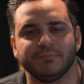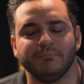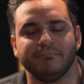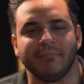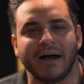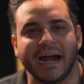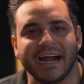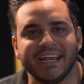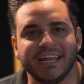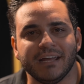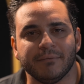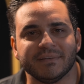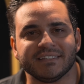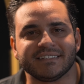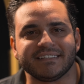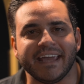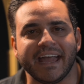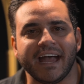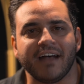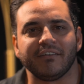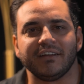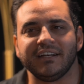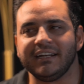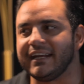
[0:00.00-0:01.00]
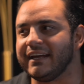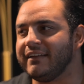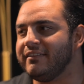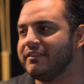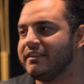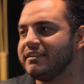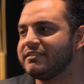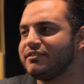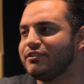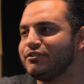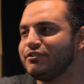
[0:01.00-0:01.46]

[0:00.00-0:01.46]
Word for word: My name is Gavin, and this